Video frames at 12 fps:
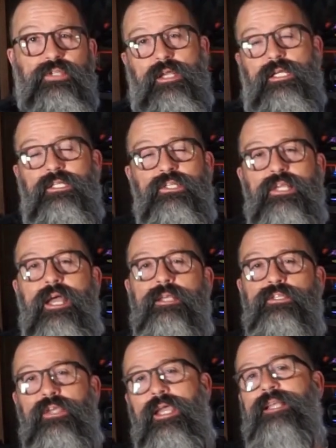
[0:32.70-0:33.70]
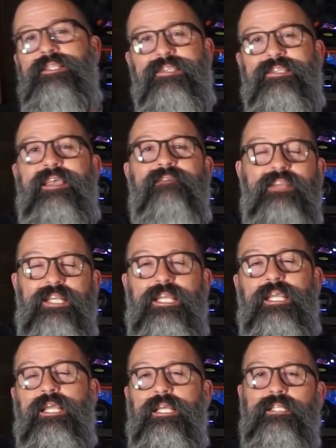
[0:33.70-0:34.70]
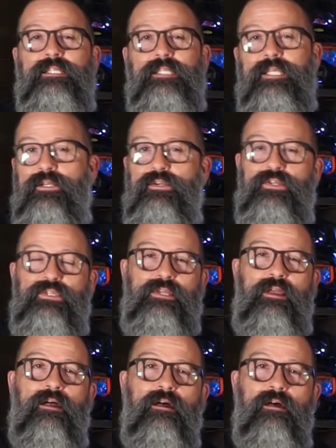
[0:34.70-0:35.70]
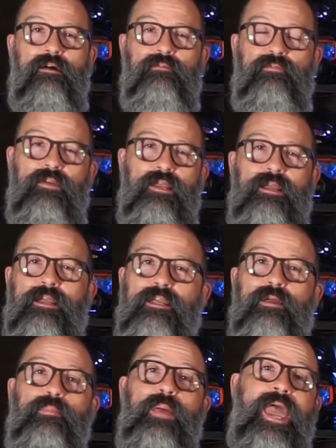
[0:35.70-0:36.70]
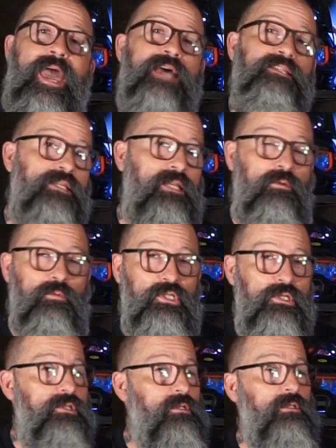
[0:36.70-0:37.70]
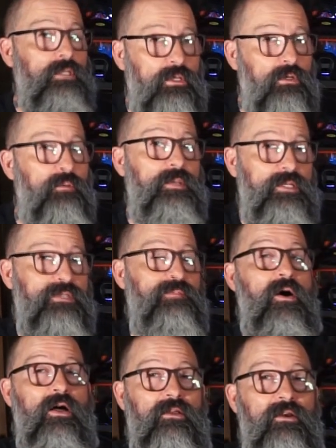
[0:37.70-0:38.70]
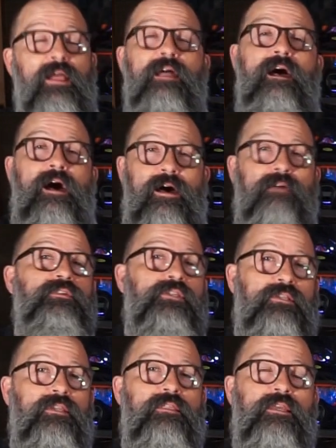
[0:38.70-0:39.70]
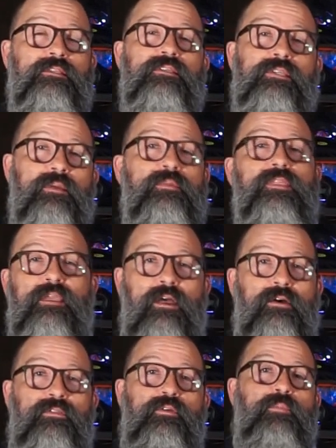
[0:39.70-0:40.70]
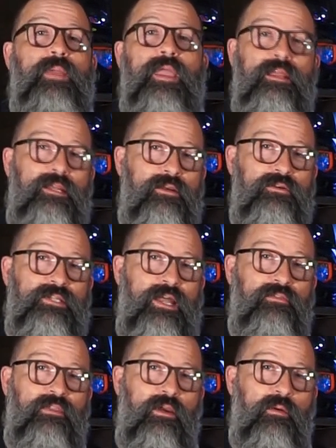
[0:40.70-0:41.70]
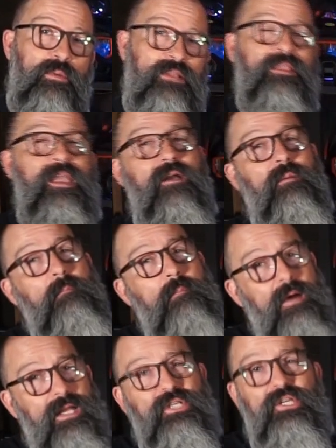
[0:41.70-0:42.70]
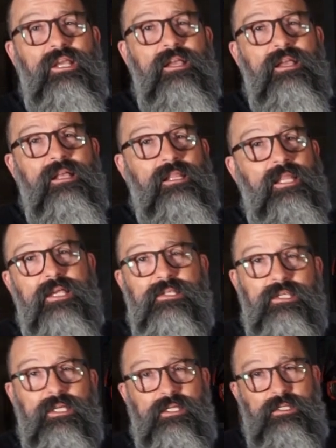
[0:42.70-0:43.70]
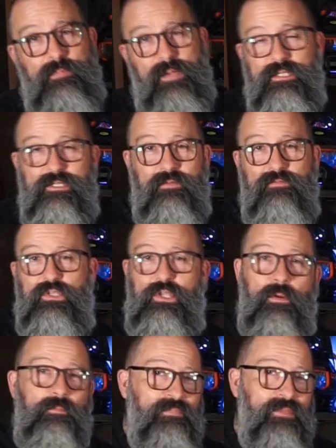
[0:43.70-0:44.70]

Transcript: on each side, so you got 70 liters of capacity, which is a little bit smaller, obviously, than some of the other panniers out there, but they are much less expensive. So